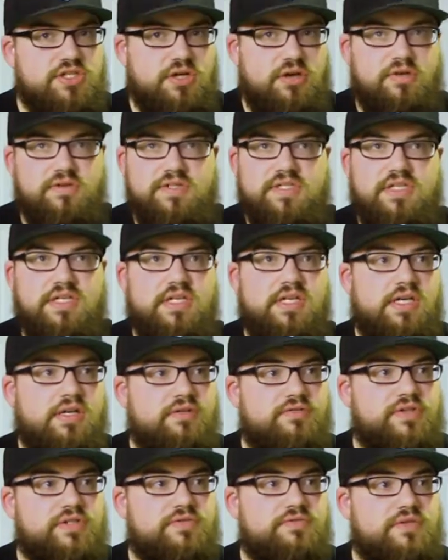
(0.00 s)
Chosen and
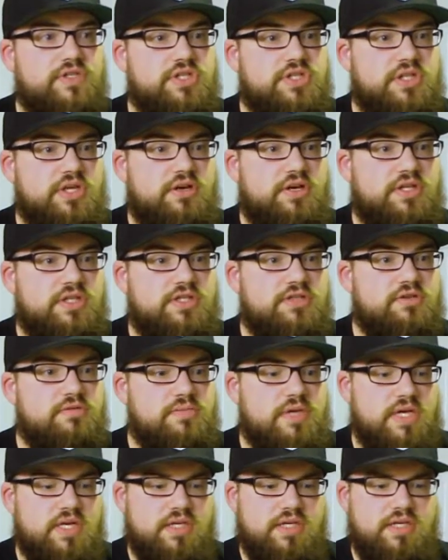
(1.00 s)
Elvish Visionary at 2
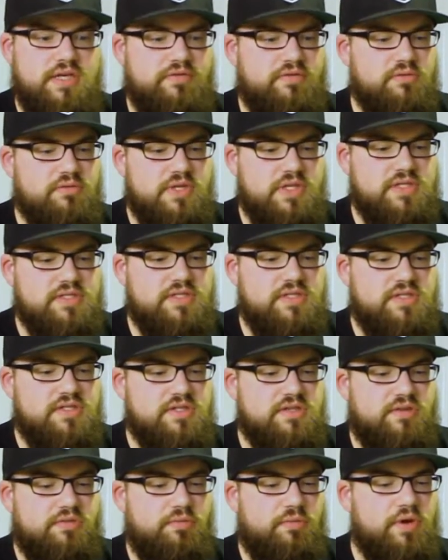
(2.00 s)
mana, and everyone else
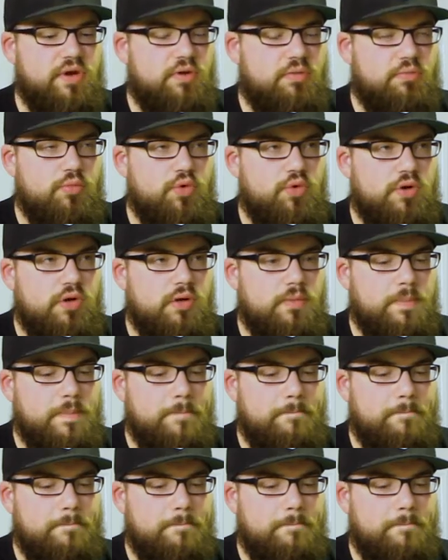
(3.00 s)
is 3 or more.